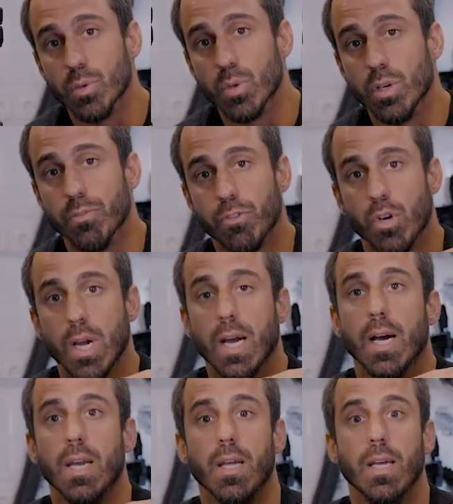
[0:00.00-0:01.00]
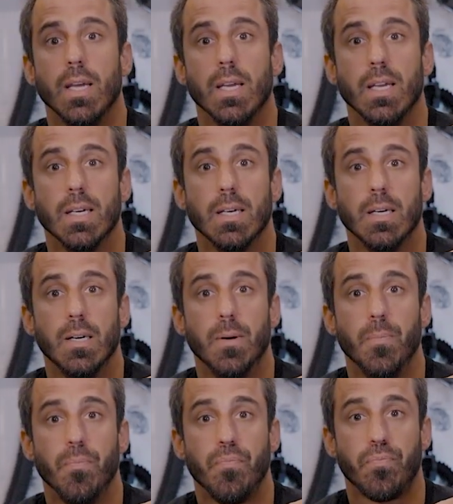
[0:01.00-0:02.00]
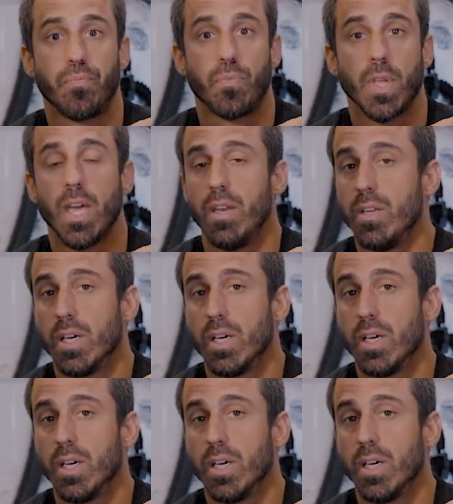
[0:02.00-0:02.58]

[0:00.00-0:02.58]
or if you're at a